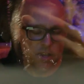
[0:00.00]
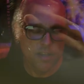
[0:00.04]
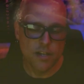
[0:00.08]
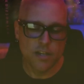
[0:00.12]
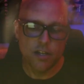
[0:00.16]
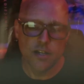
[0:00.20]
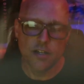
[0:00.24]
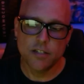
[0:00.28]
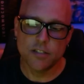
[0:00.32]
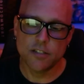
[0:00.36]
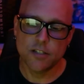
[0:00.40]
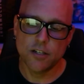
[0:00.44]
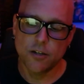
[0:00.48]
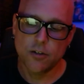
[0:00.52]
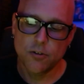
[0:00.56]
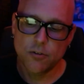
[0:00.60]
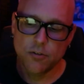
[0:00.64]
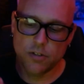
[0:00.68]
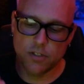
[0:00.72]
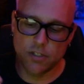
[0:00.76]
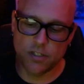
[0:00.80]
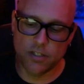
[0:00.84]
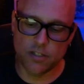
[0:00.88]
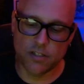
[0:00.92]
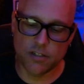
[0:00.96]

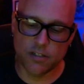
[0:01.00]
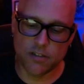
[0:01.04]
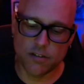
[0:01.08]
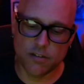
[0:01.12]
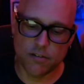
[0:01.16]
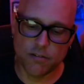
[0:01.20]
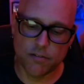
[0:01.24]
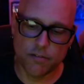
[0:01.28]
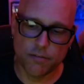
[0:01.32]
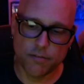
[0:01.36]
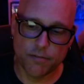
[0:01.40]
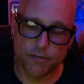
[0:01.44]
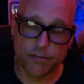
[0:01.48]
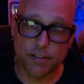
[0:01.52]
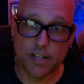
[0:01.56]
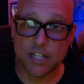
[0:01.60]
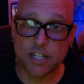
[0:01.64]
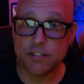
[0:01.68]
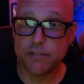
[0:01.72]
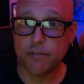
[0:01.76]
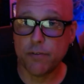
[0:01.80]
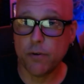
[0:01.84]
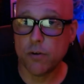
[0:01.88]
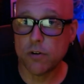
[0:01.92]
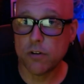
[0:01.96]
So flash
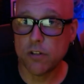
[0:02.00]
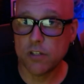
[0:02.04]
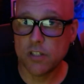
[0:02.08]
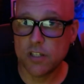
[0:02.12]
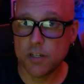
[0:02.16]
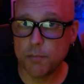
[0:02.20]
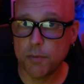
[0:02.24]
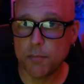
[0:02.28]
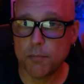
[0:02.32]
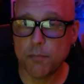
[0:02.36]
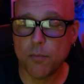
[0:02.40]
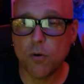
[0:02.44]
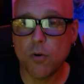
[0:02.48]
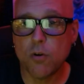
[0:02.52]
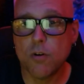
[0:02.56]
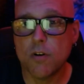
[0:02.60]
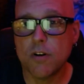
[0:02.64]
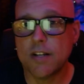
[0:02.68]
forward a little bit more,